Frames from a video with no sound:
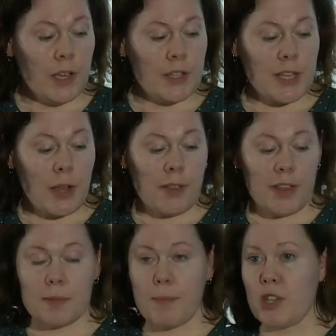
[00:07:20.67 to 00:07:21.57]
So
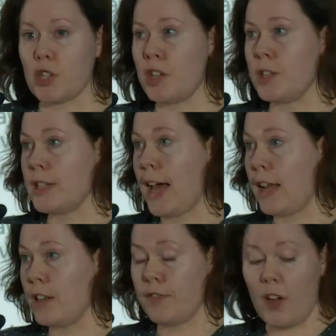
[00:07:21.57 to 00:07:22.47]
this measures
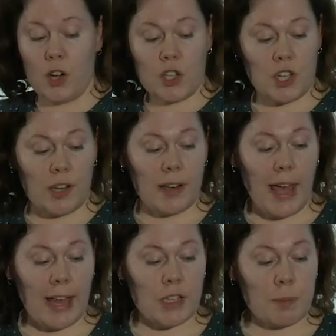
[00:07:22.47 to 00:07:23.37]
hand function
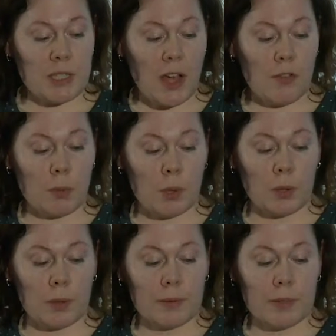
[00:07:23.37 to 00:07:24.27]
and
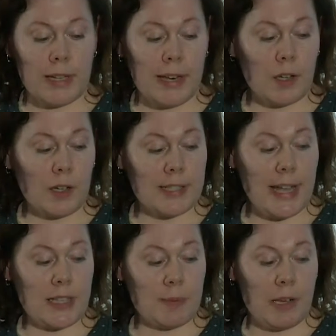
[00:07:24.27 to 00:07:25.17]
observable clinical
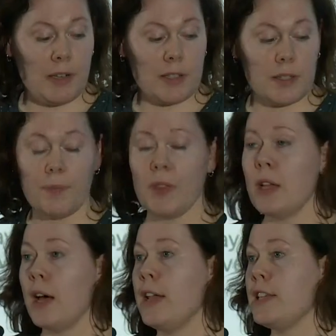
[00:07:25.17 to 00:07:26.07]
assessments,
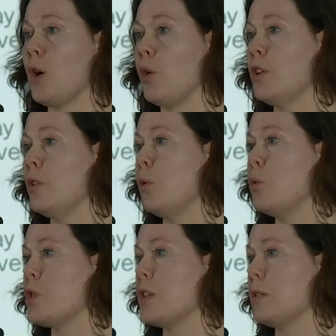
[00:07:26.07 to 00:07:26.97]
and it's on an
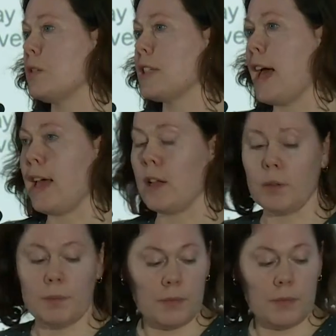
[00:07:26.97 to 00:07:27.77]
ordinal scale.